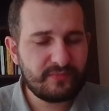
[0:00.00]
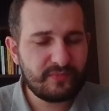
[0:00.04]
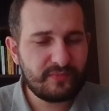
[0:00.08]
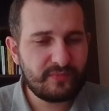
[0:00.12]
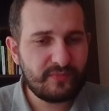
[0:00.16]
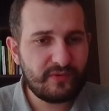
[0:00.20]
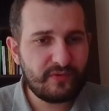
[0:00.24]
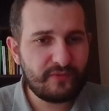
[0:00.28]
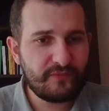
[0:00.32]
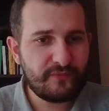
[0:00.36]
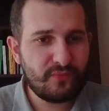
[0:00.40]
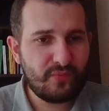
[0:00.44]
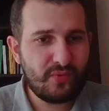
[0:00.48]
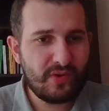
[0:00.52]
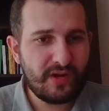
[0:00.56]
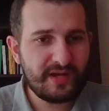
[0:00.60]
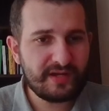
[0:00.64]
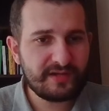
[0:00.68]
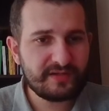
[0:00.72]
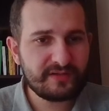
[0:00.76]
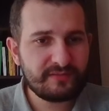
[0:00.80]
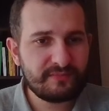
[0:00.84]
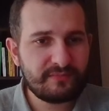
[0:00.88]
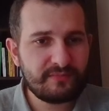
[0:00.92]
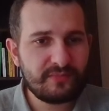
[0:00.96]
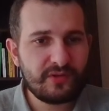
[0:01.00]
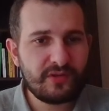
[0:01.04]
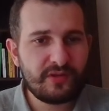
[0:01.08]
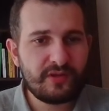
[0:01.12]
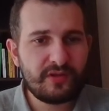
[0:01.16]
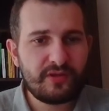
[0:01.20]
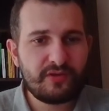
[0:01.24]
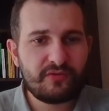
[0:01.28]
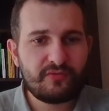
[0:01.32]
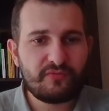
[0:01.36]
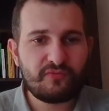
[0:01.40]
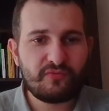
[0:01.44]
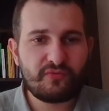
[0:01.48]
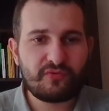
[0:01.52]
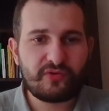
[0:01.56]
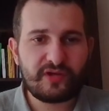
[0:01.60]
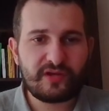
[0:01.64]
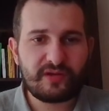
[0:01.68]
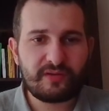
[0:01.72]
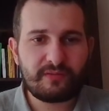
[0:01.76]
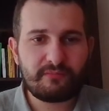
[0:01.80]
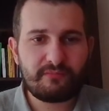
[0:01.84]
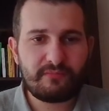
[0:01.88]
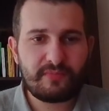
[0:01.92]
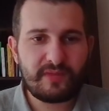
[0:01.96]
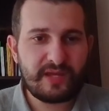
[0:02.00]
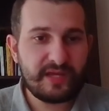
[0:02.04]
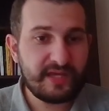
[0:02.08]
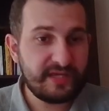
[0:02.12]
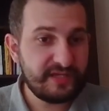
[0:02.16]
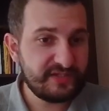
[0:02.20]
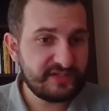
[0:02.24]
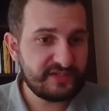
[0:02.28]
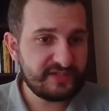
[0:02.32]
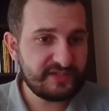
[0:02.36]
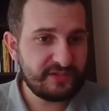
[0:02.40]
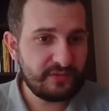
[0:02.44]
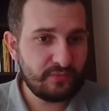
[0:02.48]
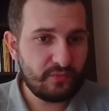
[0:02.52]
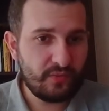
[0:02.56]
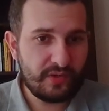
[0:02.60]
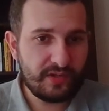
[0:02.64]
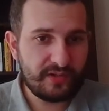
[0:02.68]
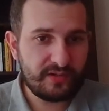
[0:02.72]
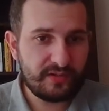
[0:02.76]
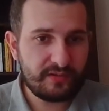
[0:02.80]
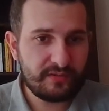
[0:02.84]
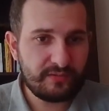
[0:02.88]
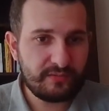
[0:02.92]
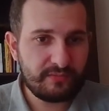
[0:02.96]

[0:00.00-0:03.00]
of white, rook ac1.